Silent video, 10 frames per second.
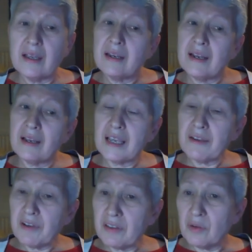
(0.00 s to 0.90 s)
Now,
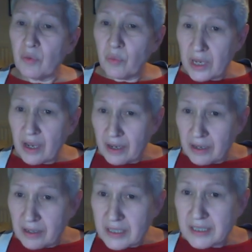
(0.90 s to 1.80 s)
given that we
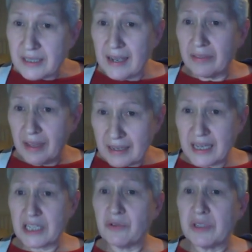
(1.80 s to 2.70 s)
understand that
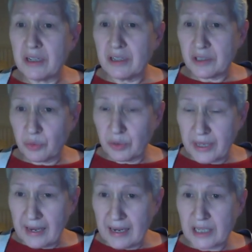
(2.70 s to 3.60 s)
test results will
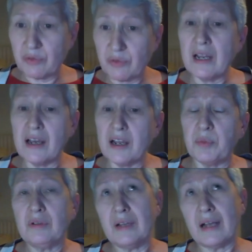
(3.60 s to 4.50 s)
get less
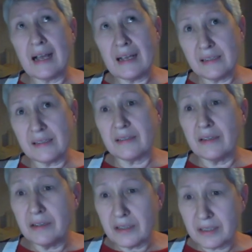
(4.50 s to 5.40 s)
reliable as
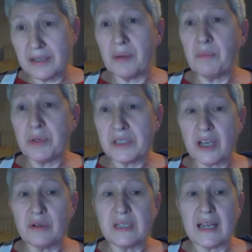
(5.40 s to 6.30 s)
the numbers
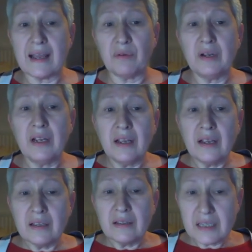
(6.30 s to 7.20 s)
go down,
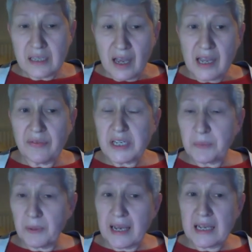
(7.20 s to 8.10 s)
this kind of
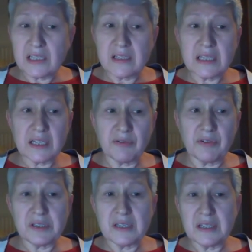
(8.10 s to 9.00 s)
explains this
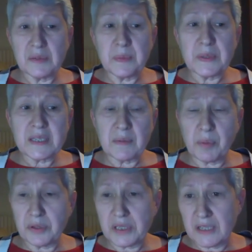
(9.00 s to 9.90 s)
difference in the percent
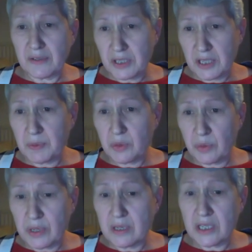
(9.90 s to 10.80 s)
positivity
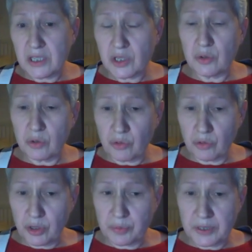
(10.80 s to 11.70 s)
between these two
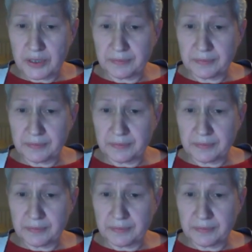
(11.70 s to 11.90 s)
groups.